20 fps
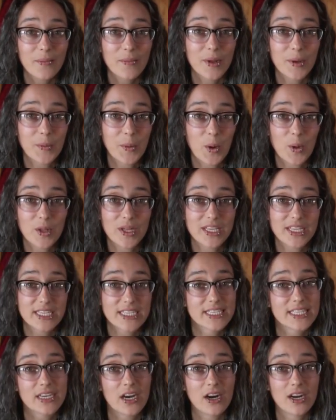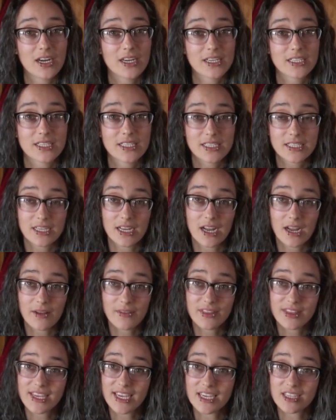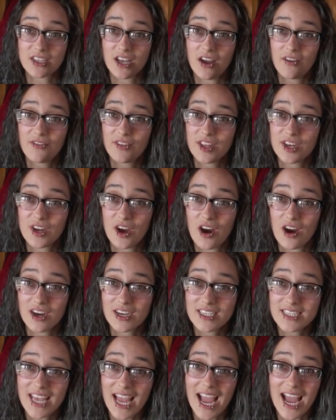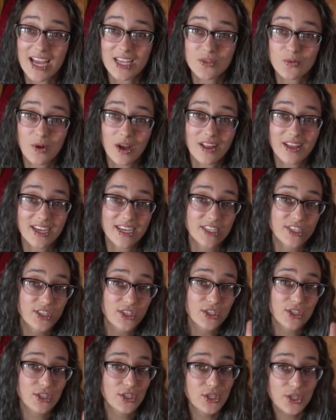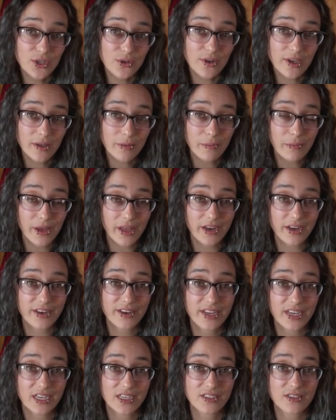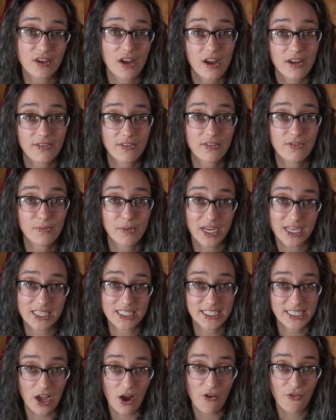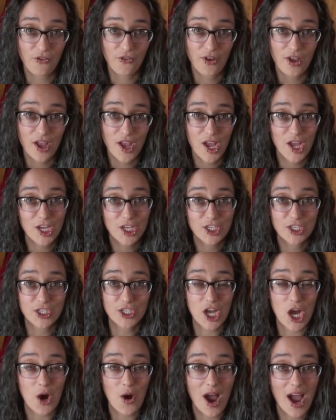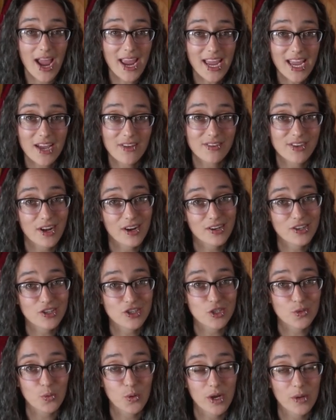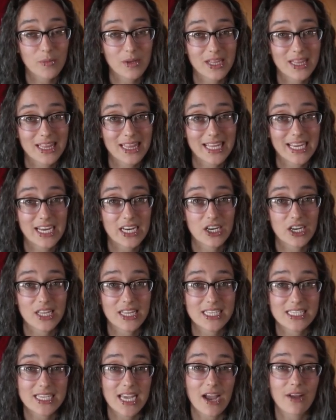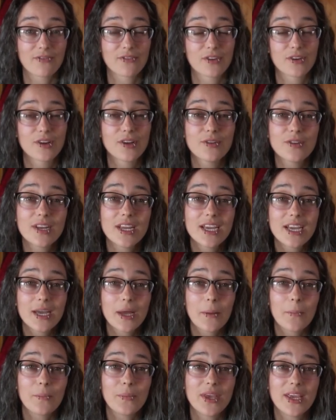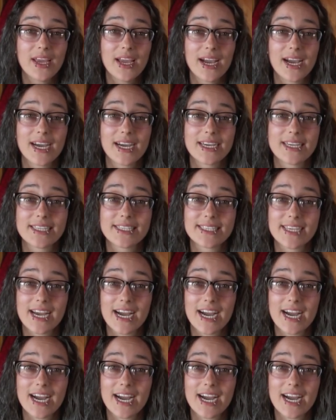been pulling the dogs, ticks off of the dogs, as well as 2 embedded ticks off of myself. So I have a doctor's appointment later this afternoon because